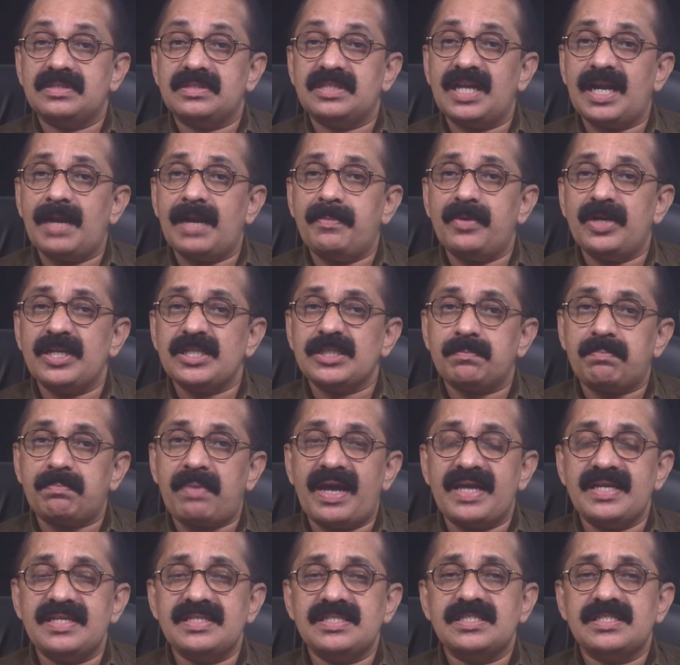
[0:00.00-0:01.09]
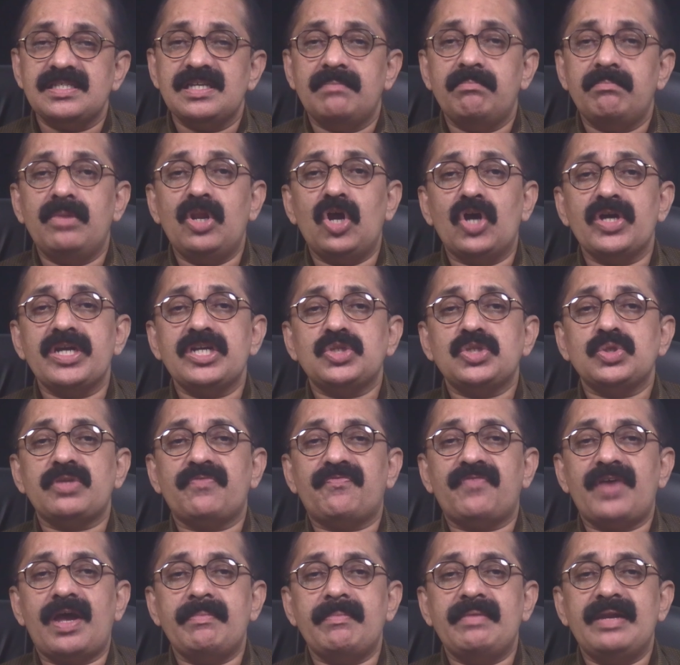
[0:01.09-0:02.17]
therapeutic spice belonging to the
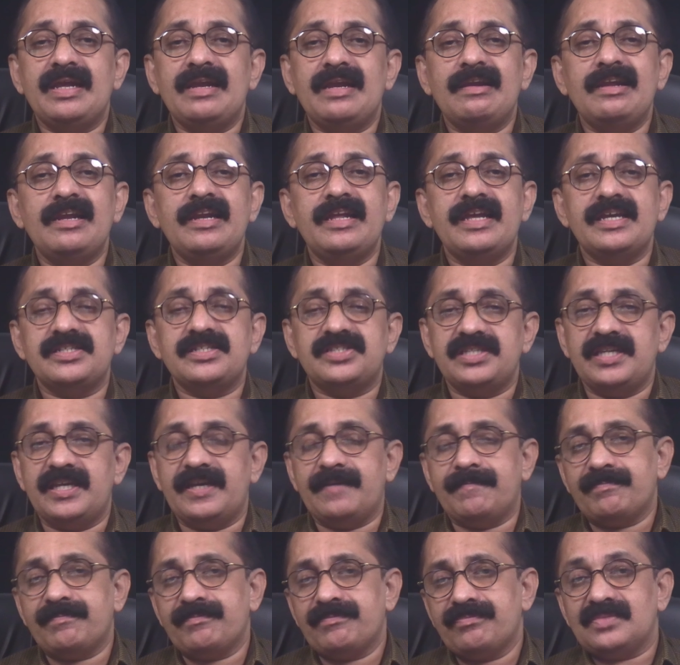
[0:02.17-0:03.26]
family Liliaceae.